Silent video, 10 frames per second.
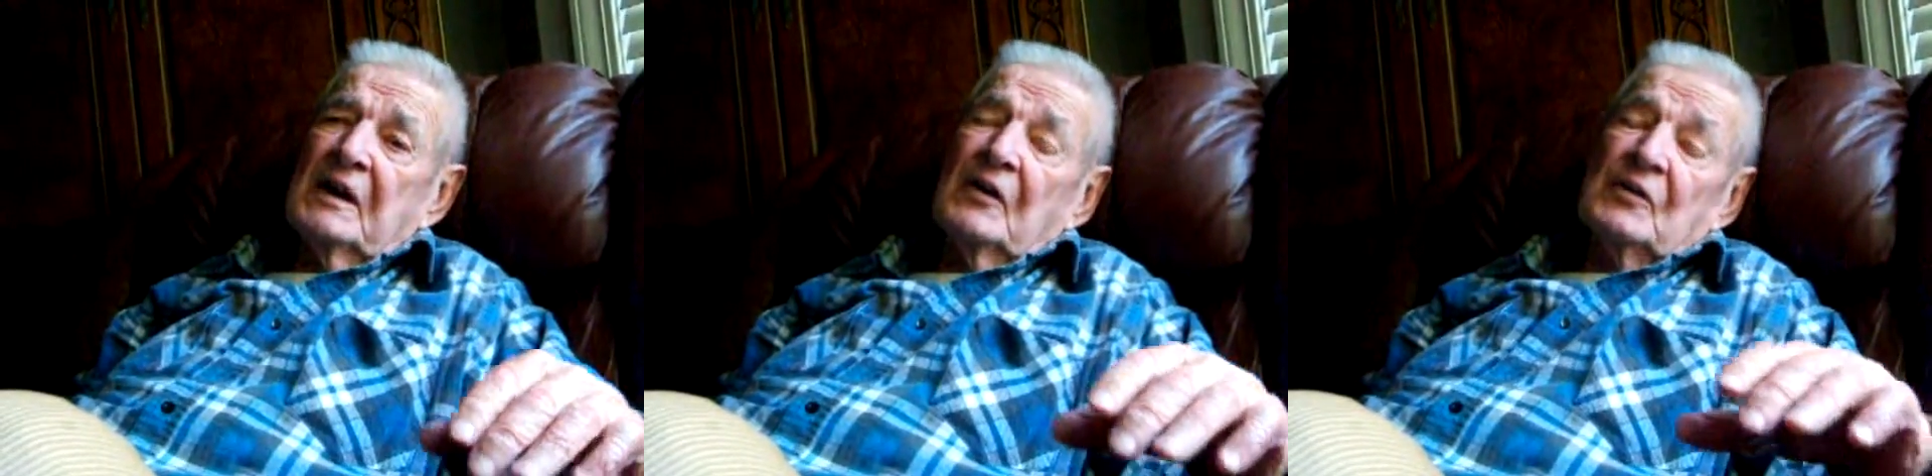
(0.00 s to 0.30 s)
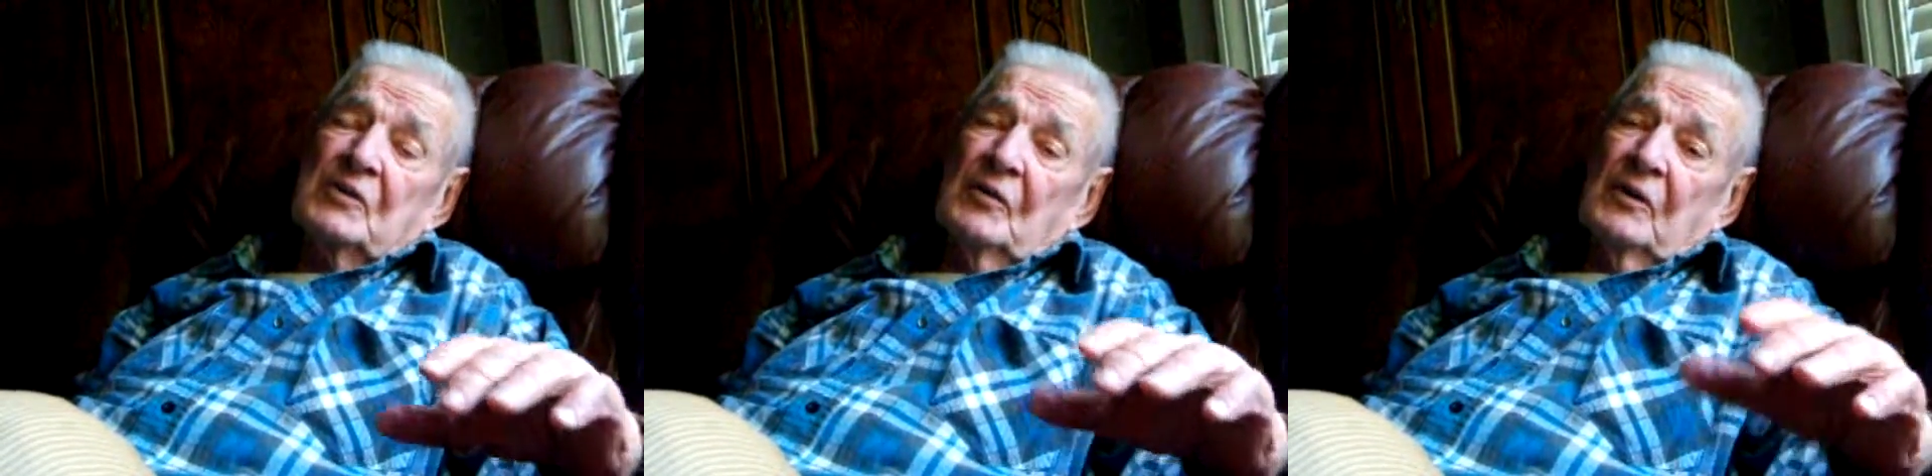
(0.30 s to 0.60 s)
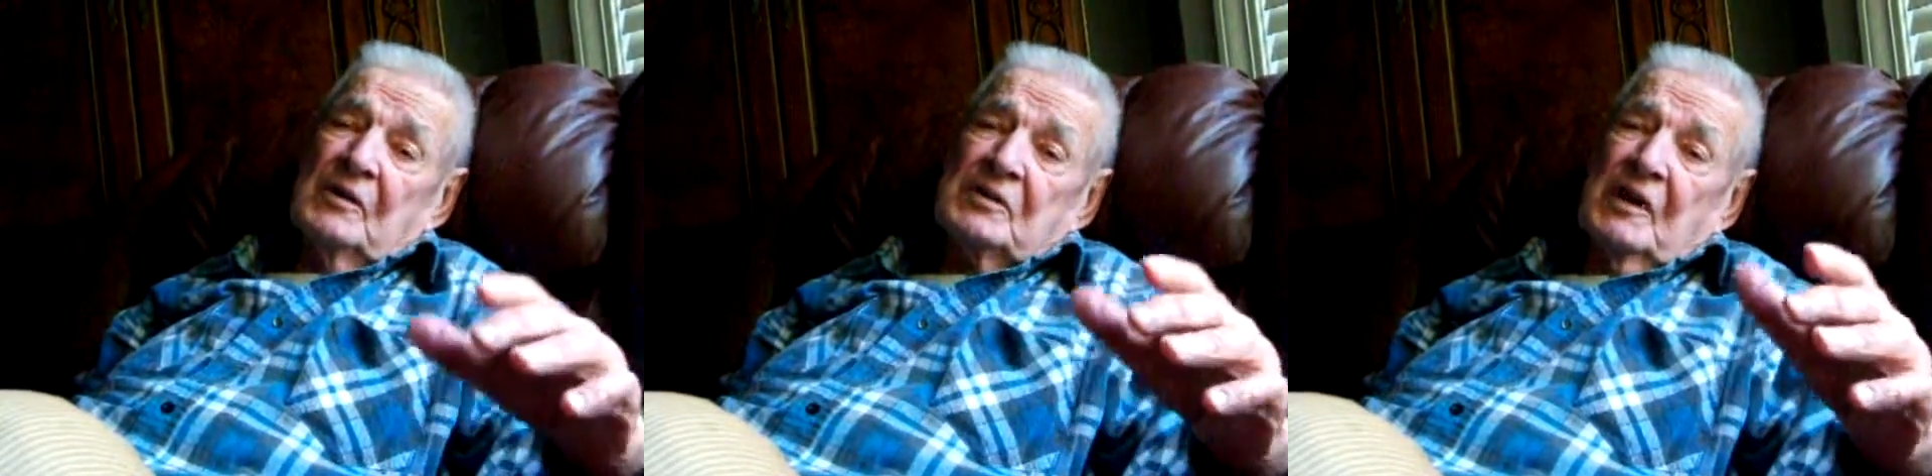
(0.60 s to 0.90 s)
I
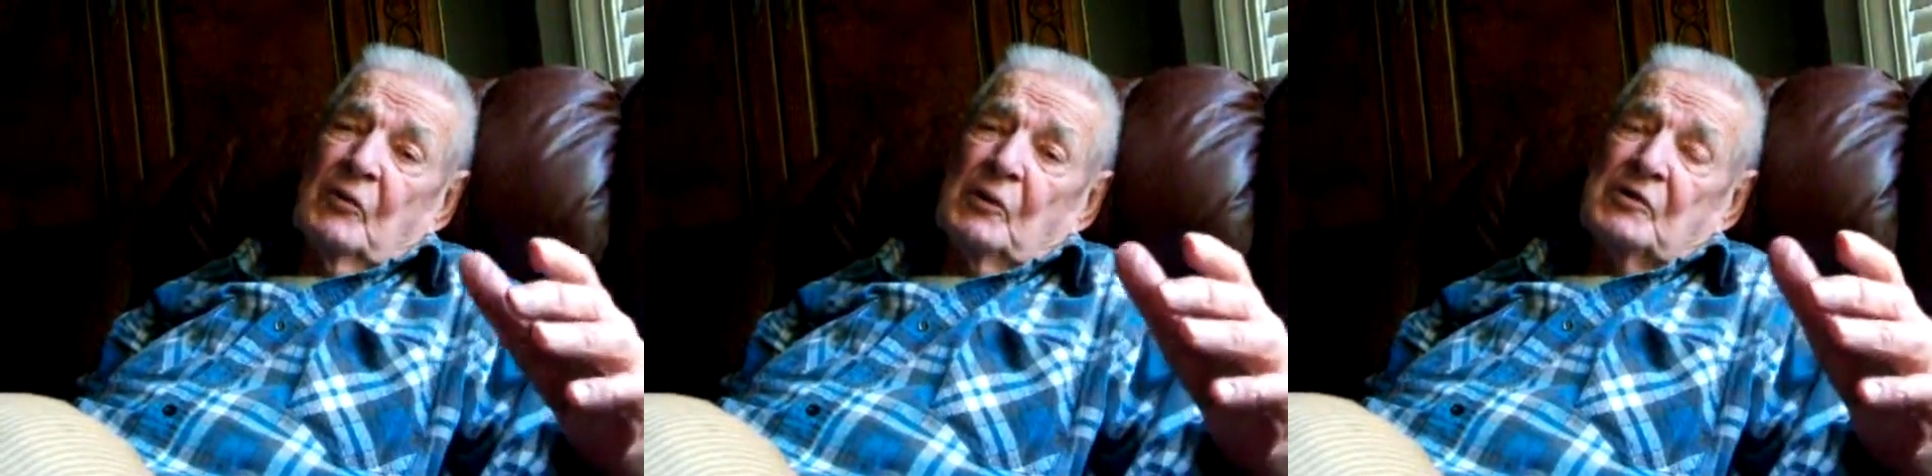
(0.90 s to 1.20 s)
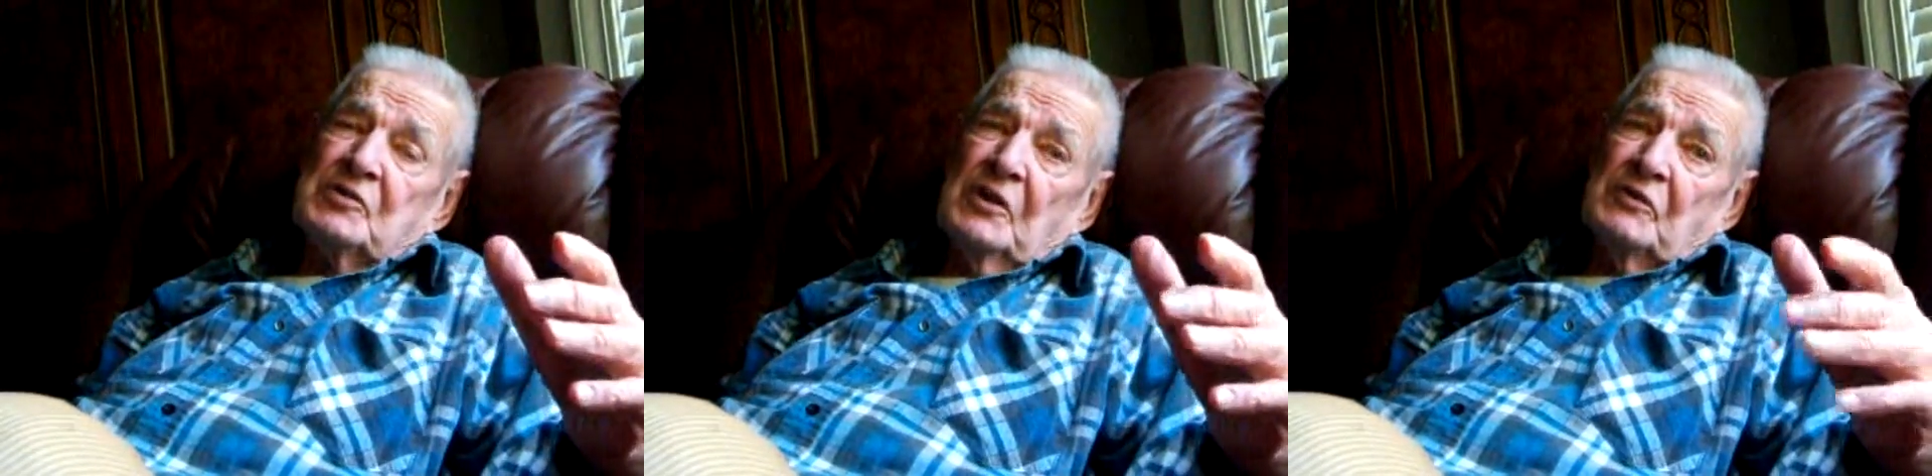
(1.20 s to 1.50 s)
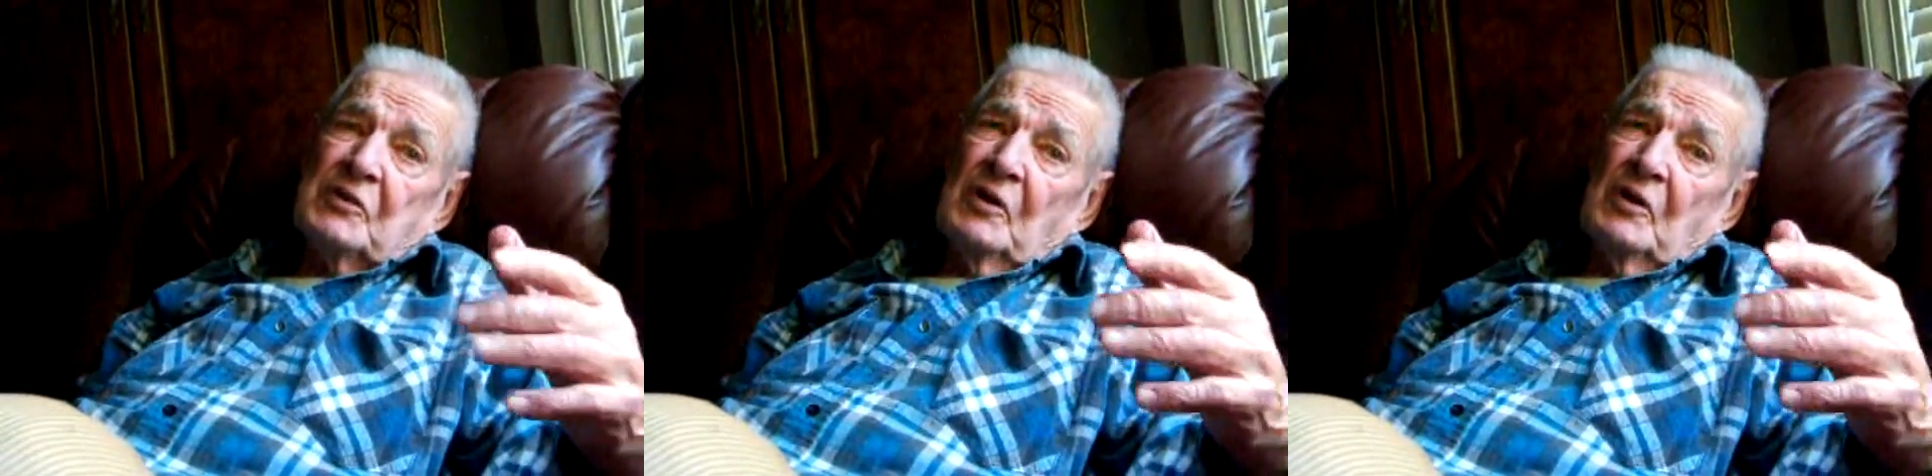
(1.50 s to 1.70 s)
told her, I said, I work shifts,